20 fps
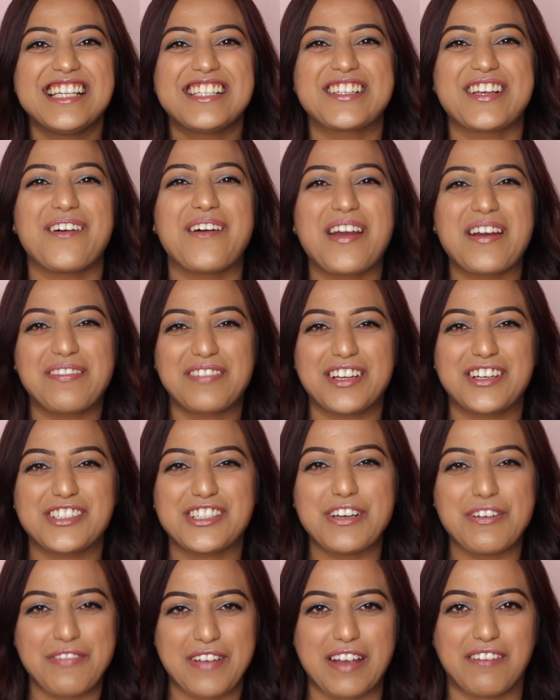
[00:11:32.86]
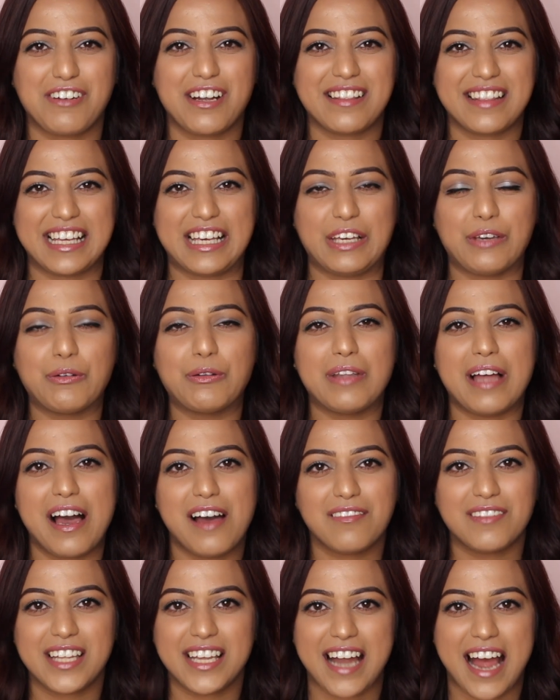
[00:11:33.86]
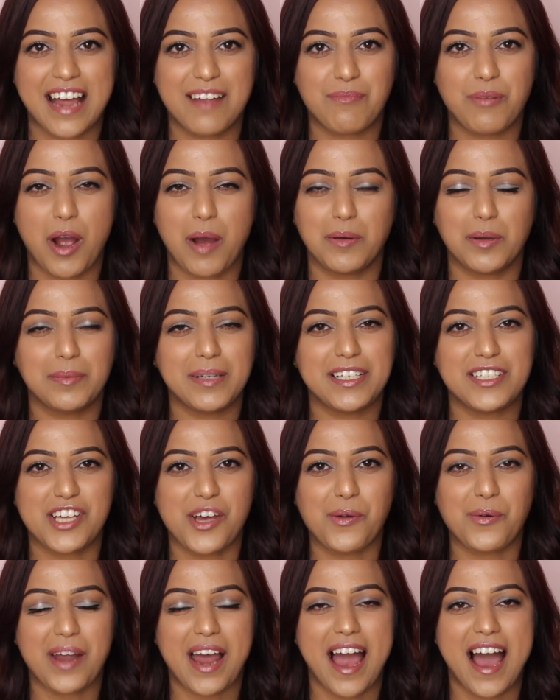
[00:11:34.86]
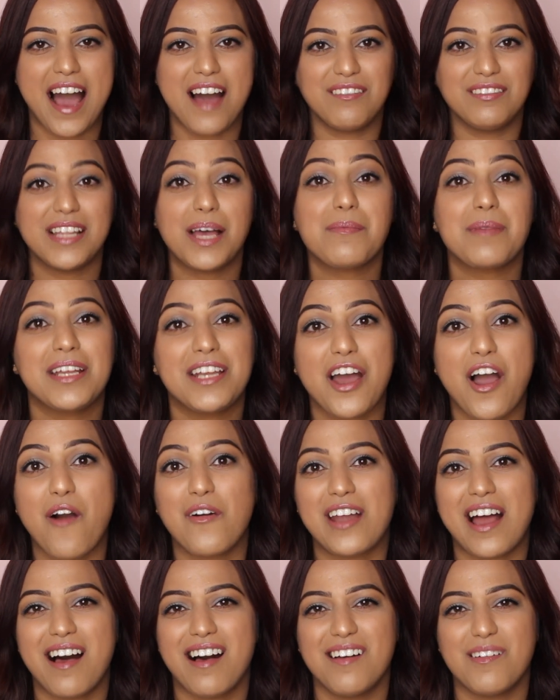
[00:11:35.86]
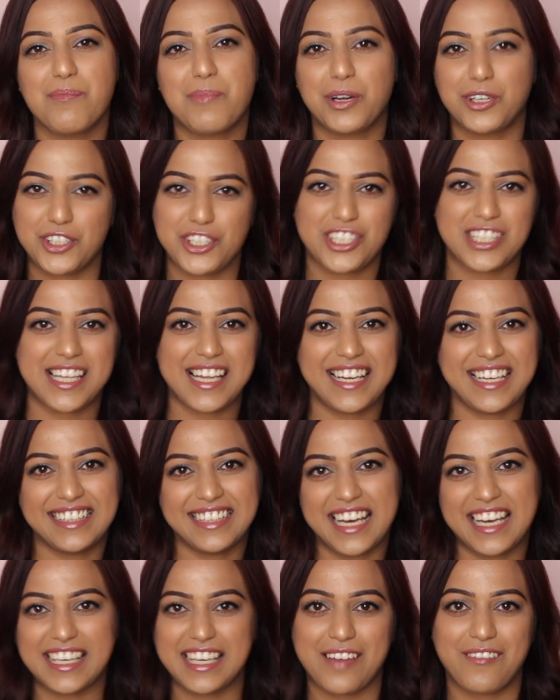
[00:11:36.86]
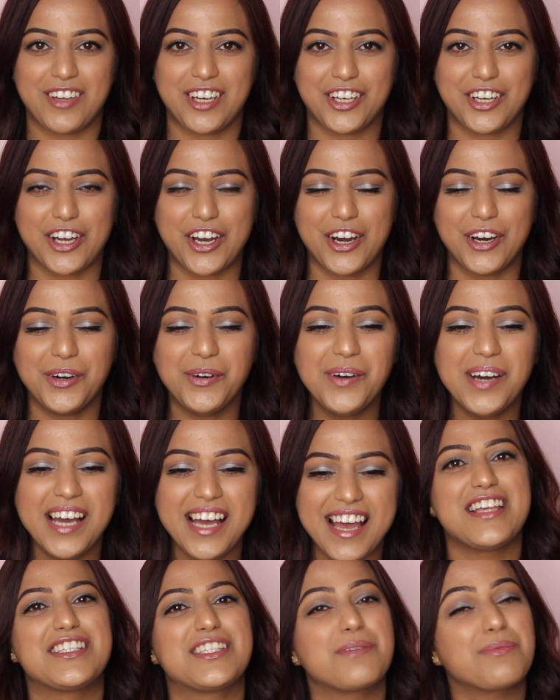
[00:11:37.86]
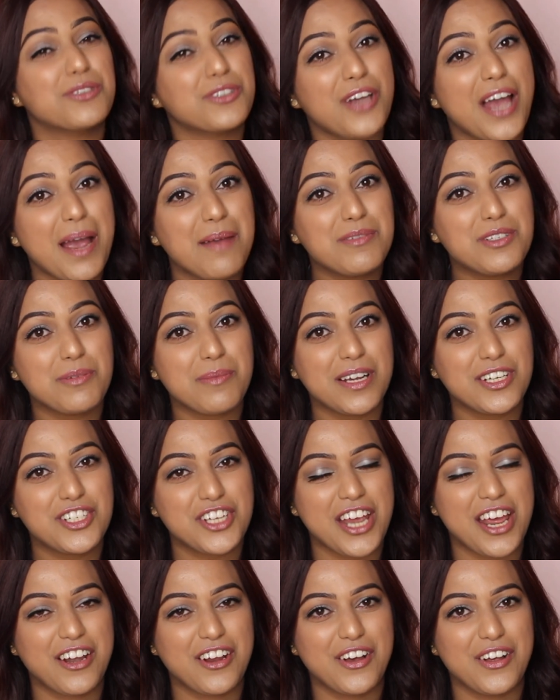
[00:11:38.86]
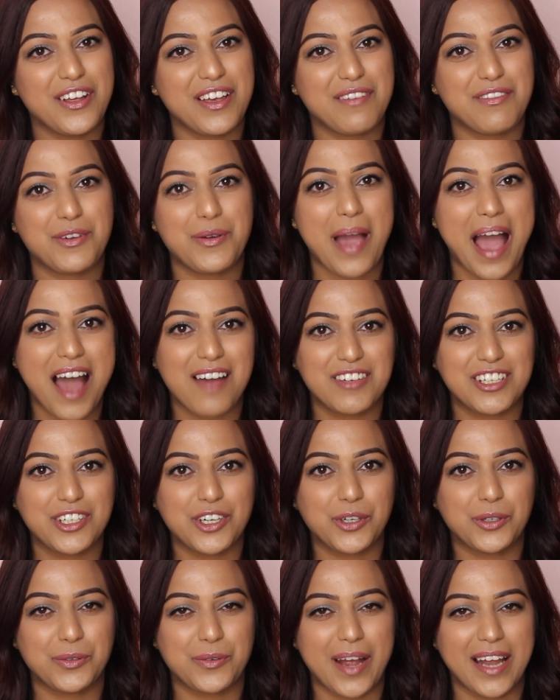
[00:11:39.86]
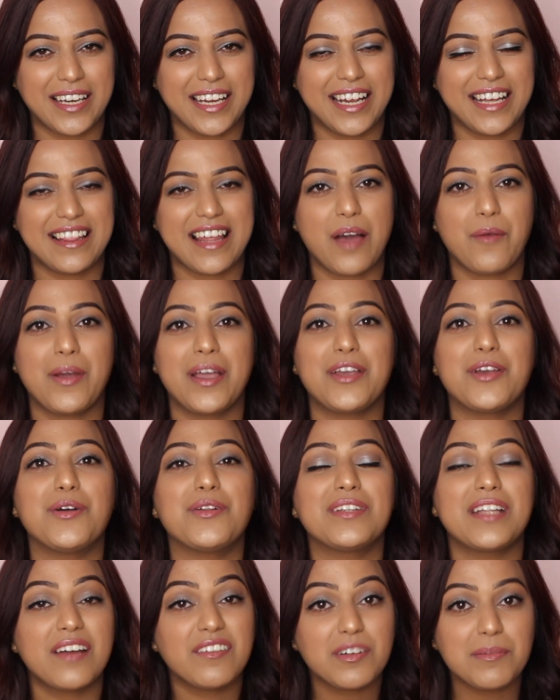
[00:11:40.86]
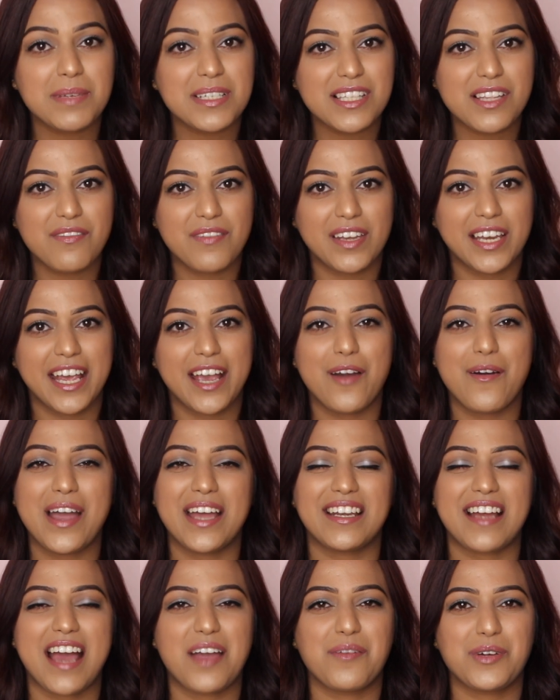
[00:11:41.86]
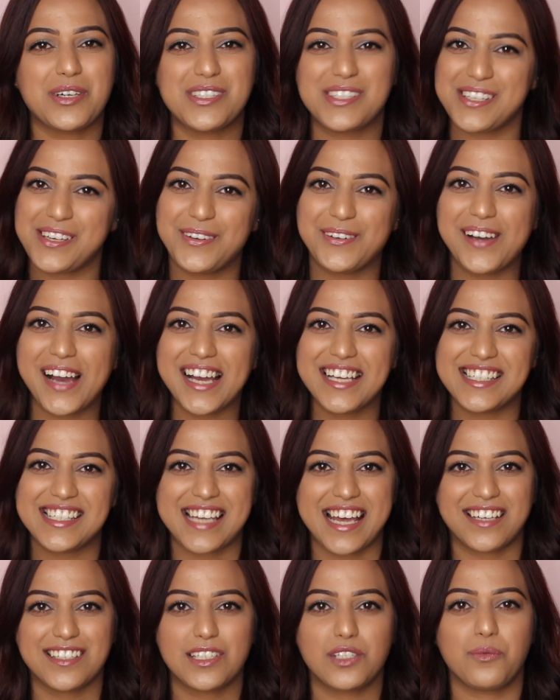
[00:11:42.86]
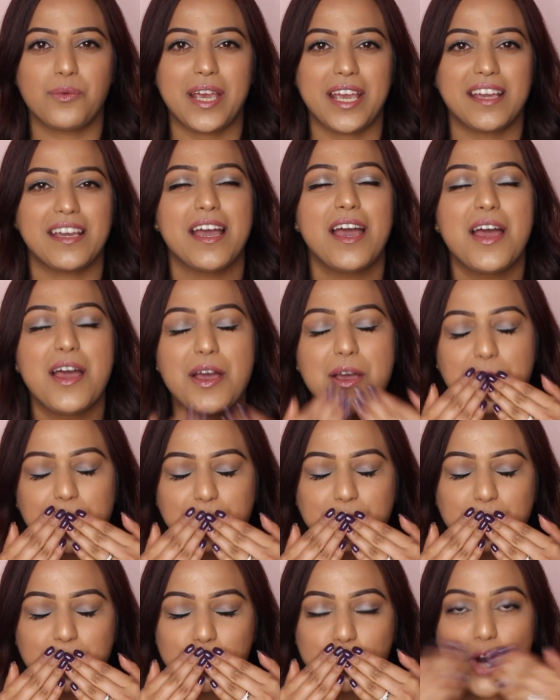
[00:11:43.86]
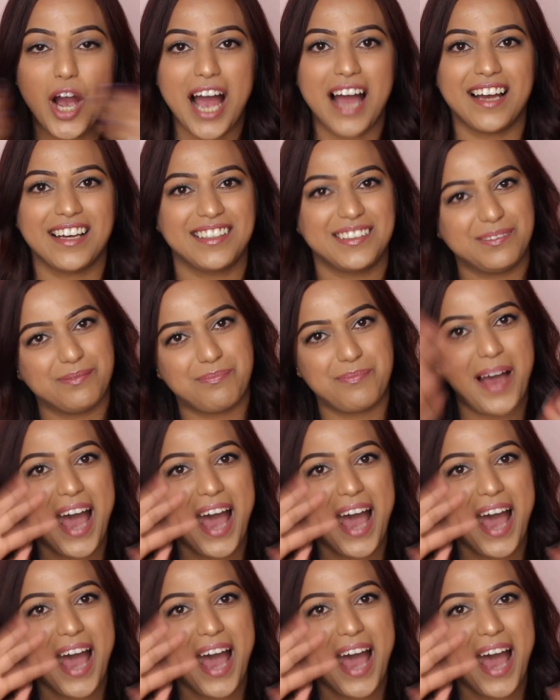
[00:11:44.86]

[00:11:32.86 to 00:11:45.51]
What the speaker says: So if there's a favorite that you love that I probably don't have, let me know and I'll purchase it and like give it a go. Subscribe to my channel if you haven't already, that way you'll never miss a video, and I will see you guys next week. Mwah!